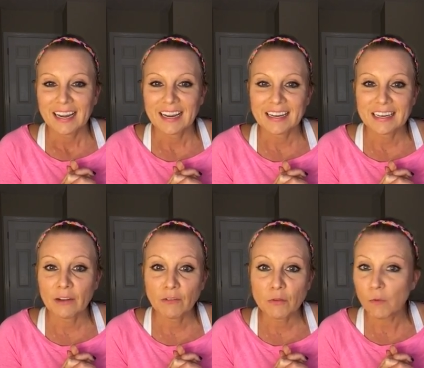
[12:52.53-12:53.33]
And
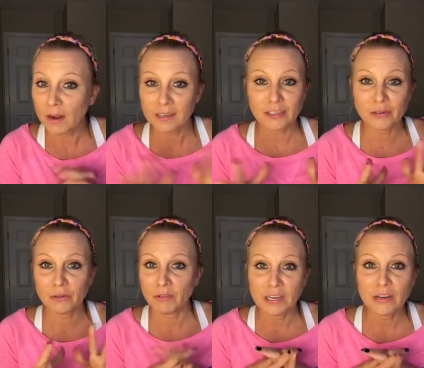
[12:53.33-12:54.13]
if you want to do
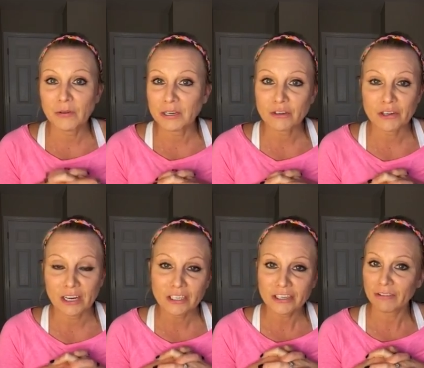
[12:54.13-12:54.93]
a video
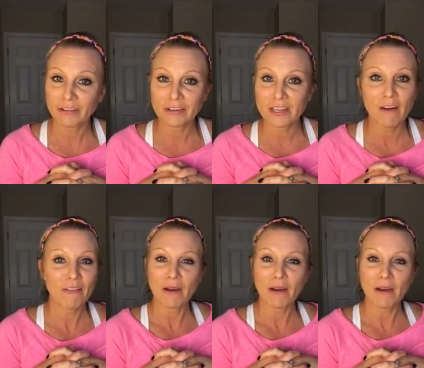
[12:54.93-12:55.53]
introduction of yourself,